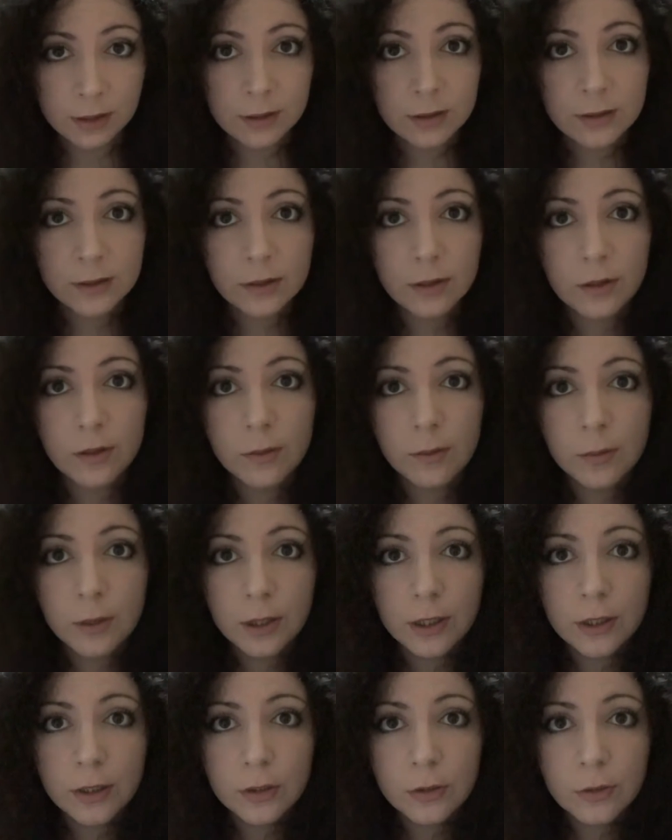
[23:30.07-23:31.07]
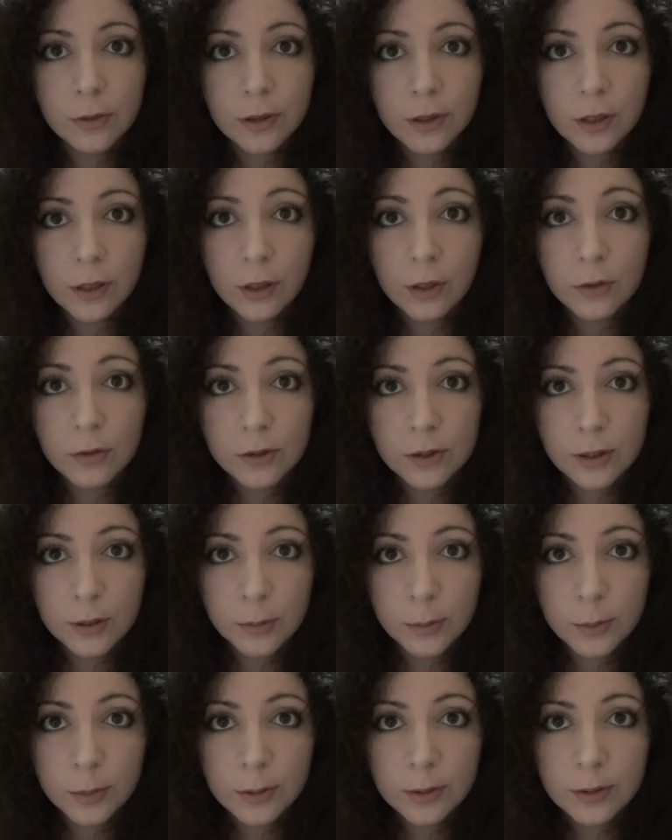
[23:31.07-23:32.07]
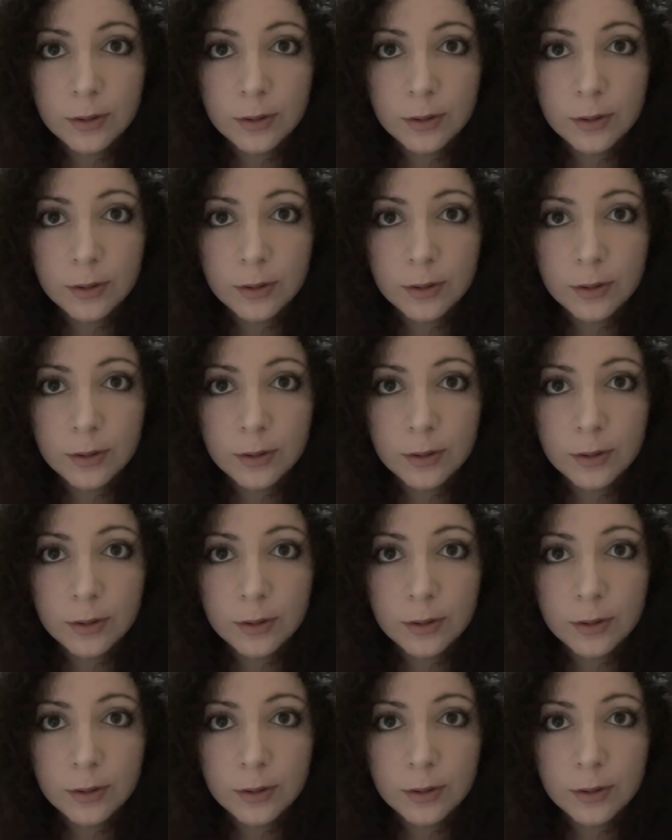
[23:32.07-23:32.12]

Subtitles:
So I'm gonna do a close-up